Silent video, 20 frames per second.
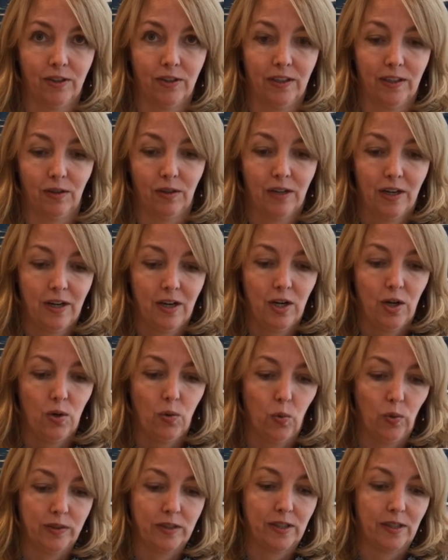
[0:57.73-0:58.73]
and
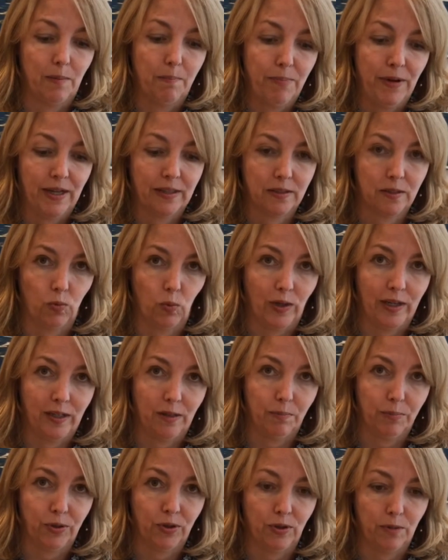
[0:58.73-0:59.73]
what's the best way to
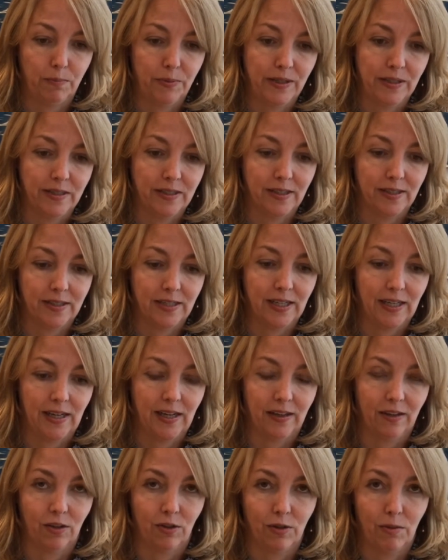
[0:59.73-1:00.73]
put the pieces
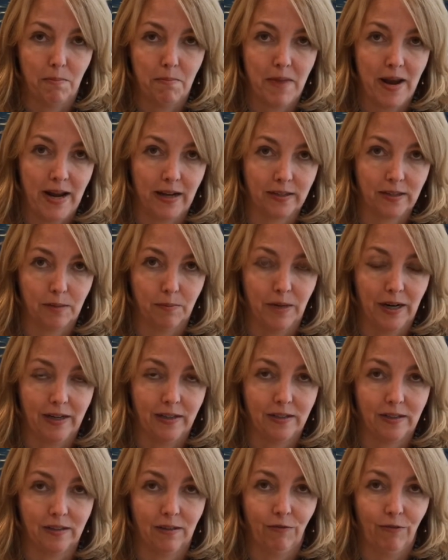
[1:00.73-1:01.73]
together to
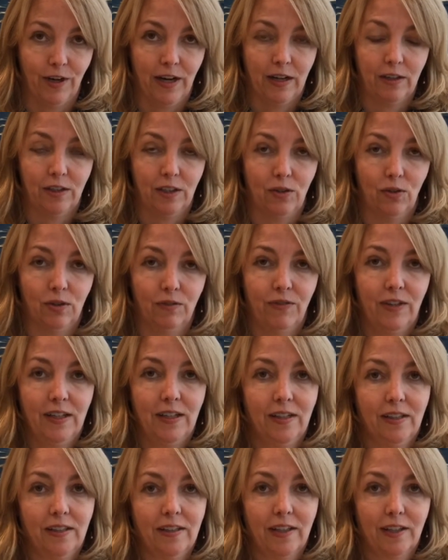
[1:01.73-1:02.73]
maximize the value of the
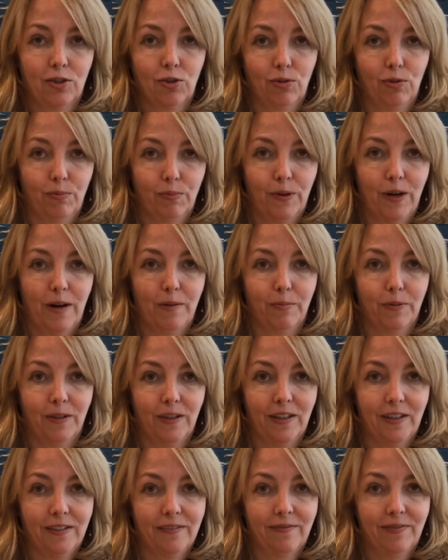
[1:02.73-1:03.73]
intellectual property.